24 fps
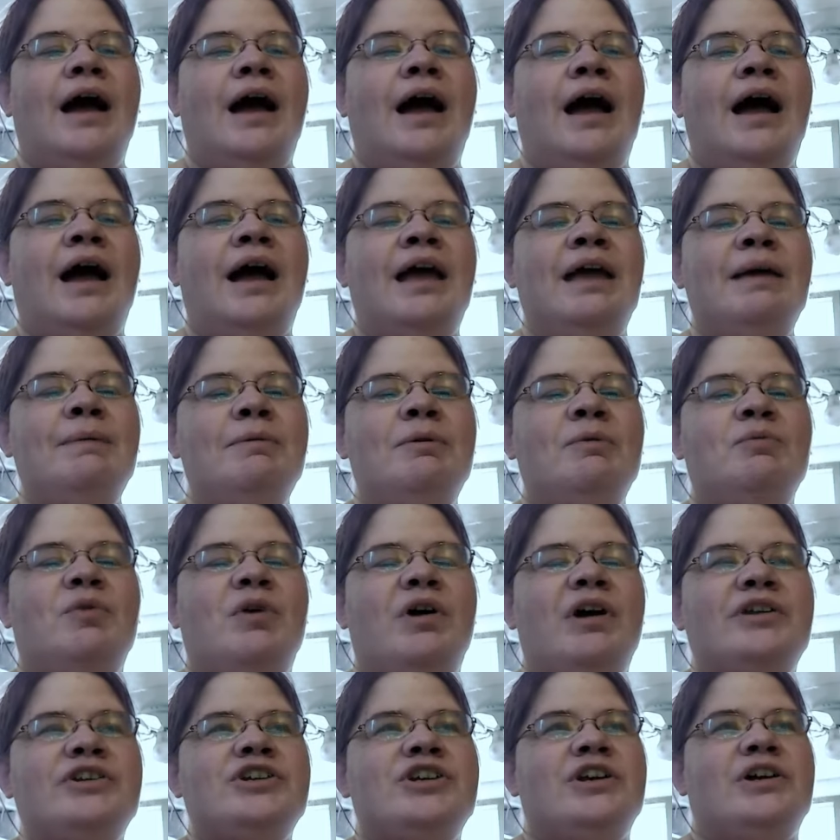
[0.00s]
I've been
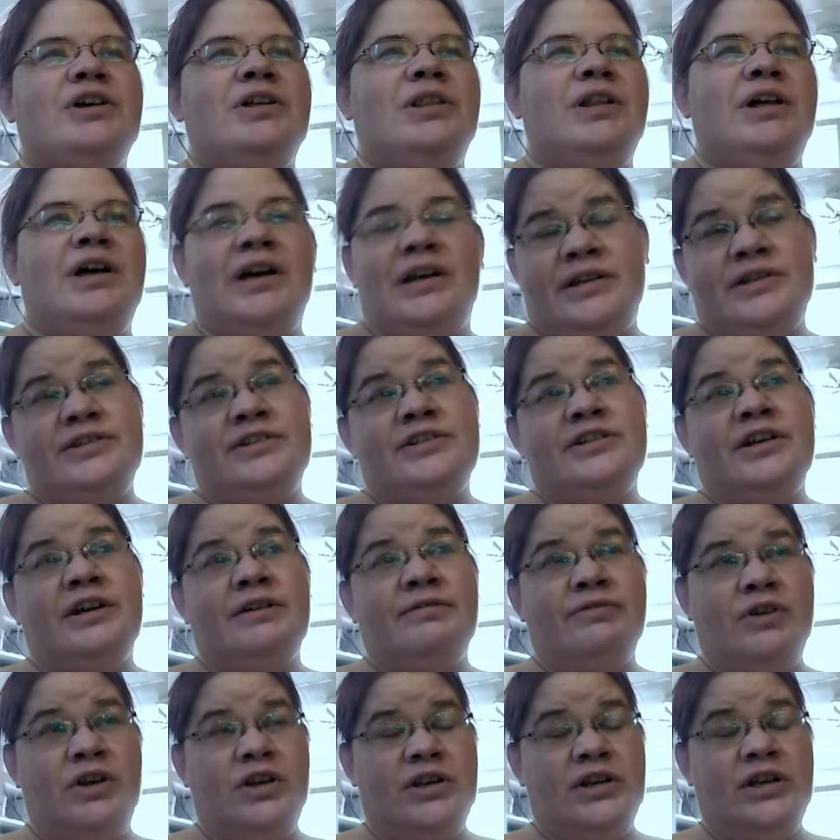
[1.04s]
watching a lot of
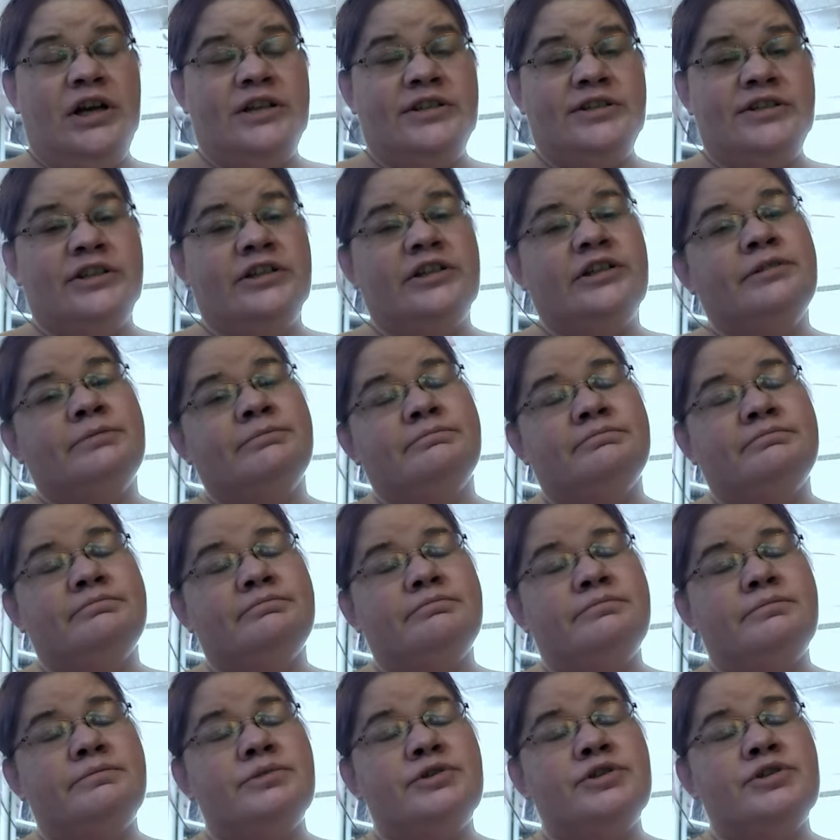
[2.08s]
stuff on Godzilla.
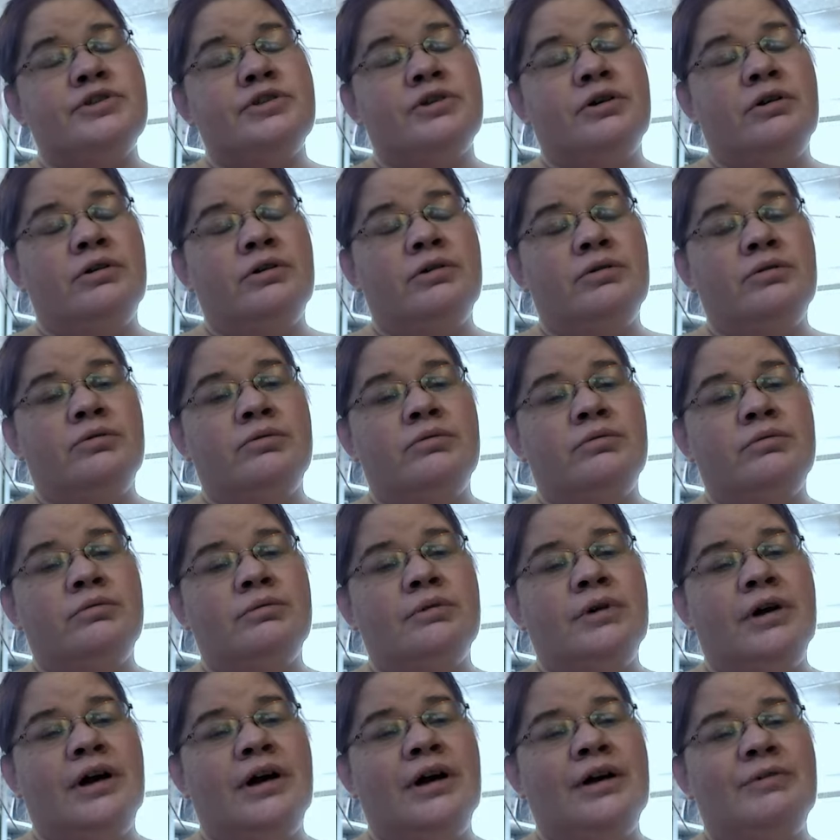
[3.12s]
So
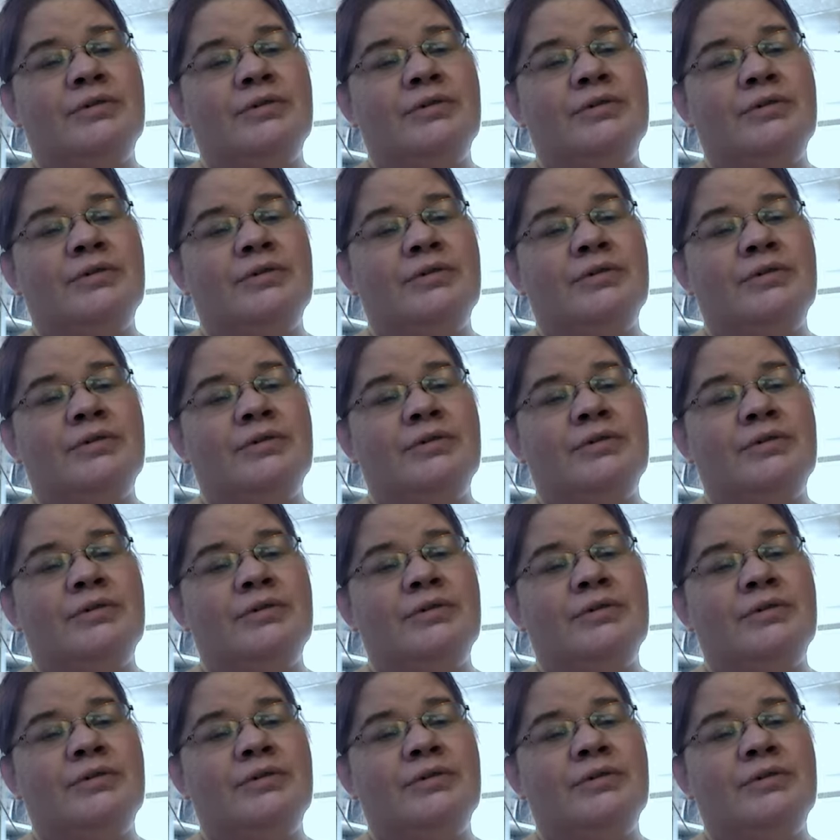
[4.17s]
uh,